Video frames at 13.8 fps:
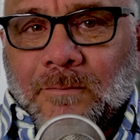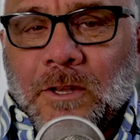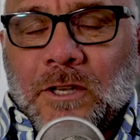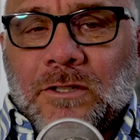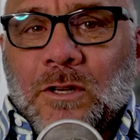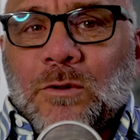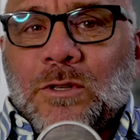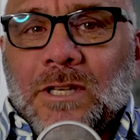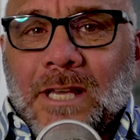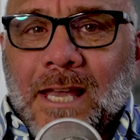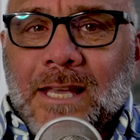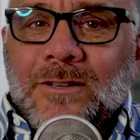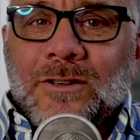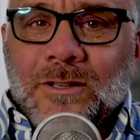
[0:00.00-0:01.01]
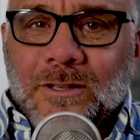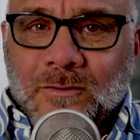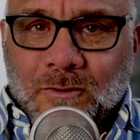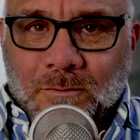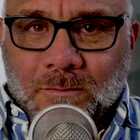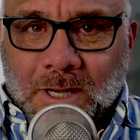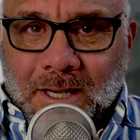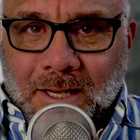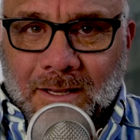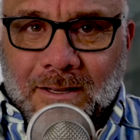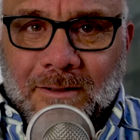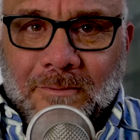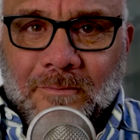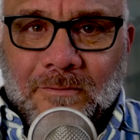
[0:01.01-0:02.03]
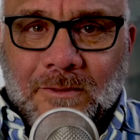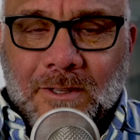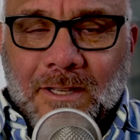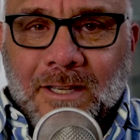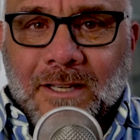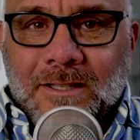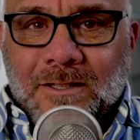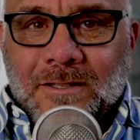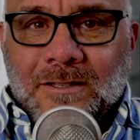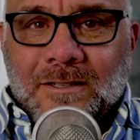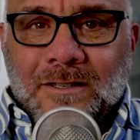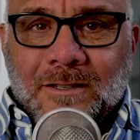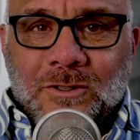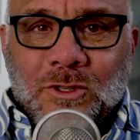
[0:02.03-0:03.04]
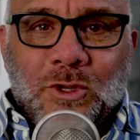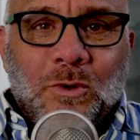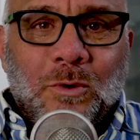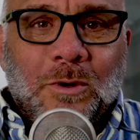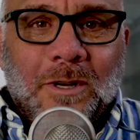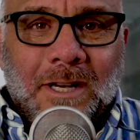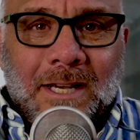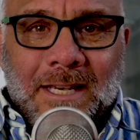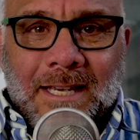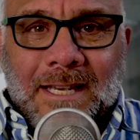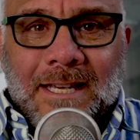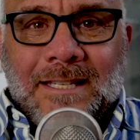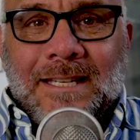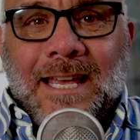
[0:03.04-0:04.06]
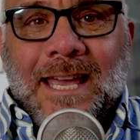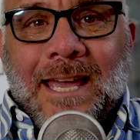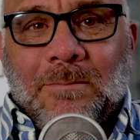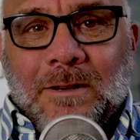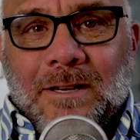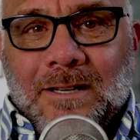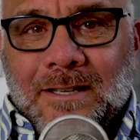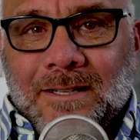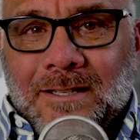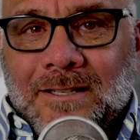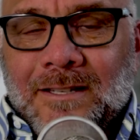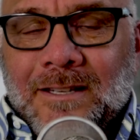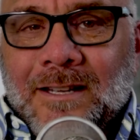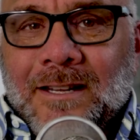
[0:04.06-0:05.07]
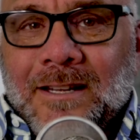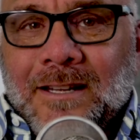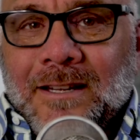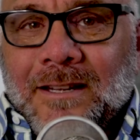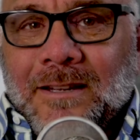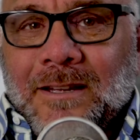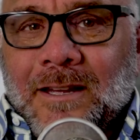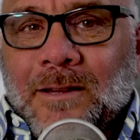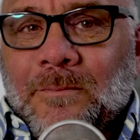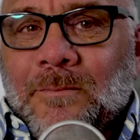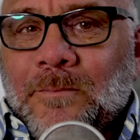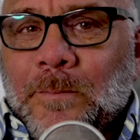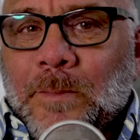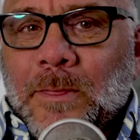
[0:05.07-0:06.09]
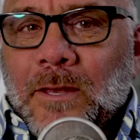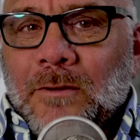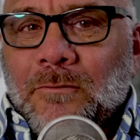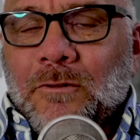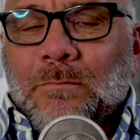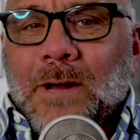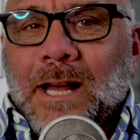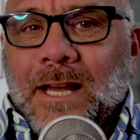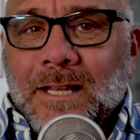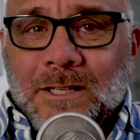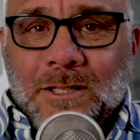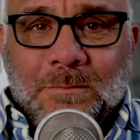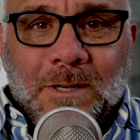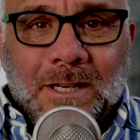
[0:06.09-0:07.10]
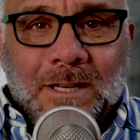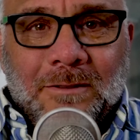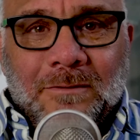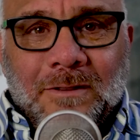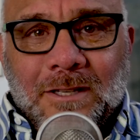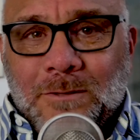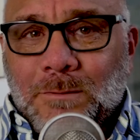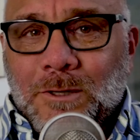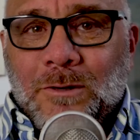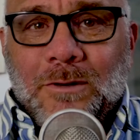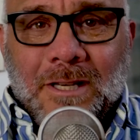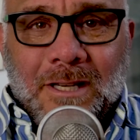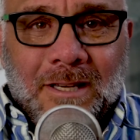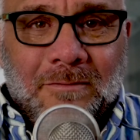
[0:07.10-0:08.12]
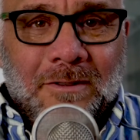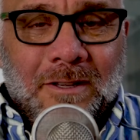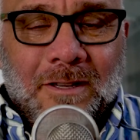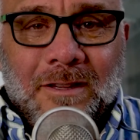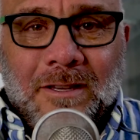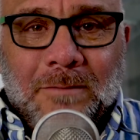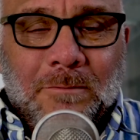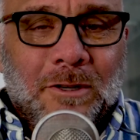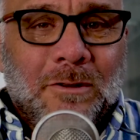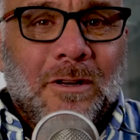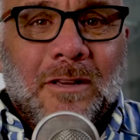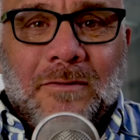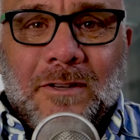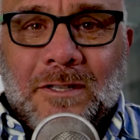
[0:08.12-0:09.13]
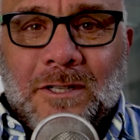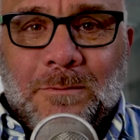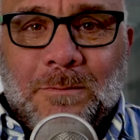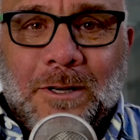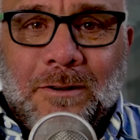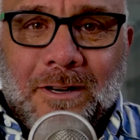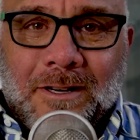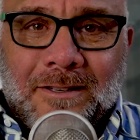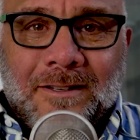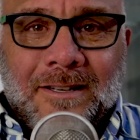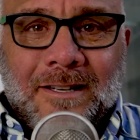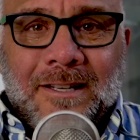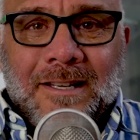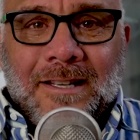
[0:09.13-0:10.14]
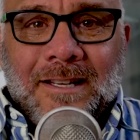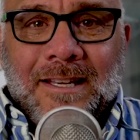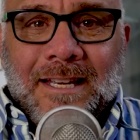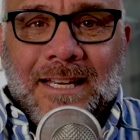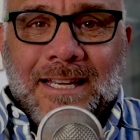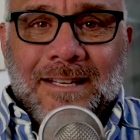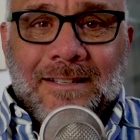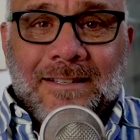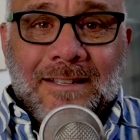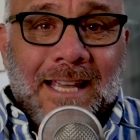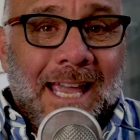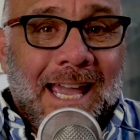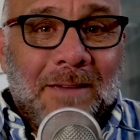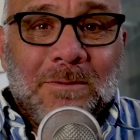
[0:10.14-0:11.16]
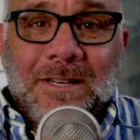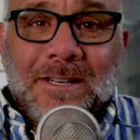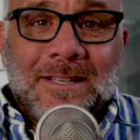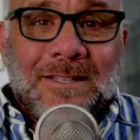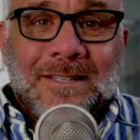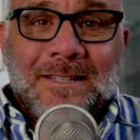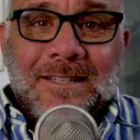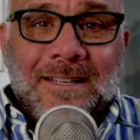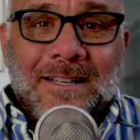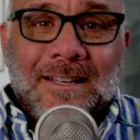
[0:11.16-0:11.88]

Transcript: associations for me. It's joy, it's happiness, reminds me of his beauty, of the beauty of his spirit, and the happiness